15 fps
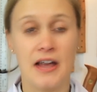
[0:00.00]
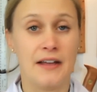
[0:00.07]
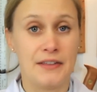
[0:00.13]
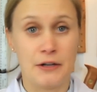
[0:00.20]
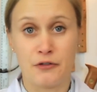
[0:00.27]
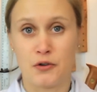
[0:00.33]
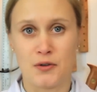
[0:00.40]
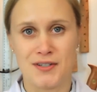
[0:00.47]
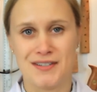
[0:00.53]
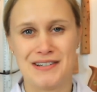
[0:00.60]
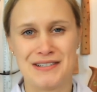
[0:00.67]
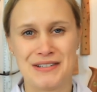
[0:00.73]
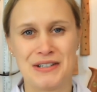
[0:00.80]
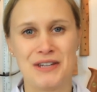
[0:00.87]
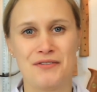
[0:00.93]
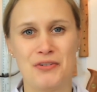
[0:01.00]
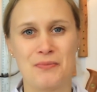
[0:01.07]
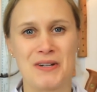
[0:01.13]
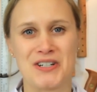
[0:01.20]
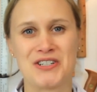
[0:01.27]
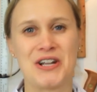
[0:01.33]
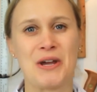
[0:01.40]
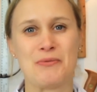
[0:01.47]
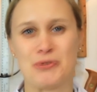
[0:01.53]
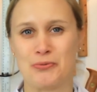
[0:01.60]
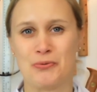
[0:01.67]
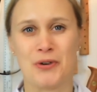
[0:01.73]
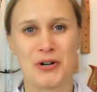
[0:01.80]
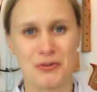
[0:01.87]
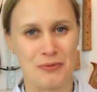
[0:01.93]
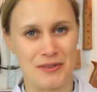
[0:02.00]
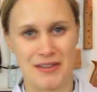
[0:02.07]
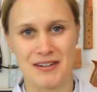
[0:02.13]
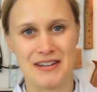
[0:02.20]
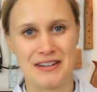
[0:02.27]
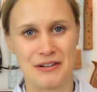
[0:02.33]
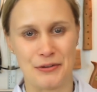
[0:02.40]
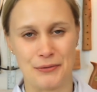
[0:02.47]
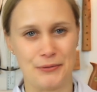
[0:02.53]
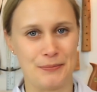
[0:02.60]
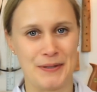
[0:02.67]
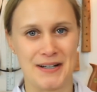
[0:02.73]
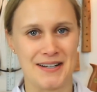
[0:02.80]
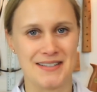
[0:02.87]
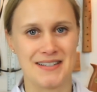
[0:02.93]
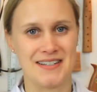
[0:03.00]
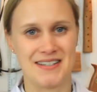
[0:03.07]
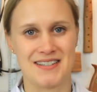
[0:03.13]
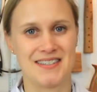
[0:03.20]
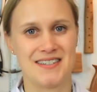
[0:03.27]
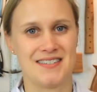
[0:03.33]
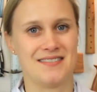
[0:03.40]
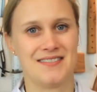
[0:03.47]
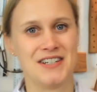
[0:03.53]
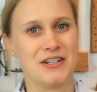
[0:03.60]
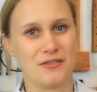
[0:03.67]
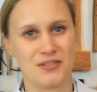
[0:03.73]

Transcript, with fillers: Then of course it doesn't give you much time to work with it either because it just, you